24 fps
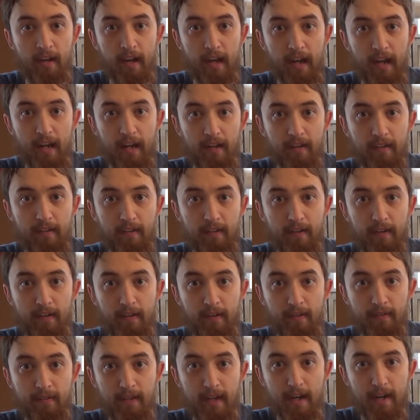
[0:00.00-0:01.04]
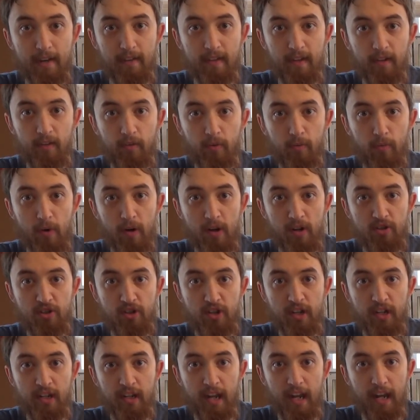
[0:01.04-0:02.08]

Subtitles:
and yeah, thanks for watching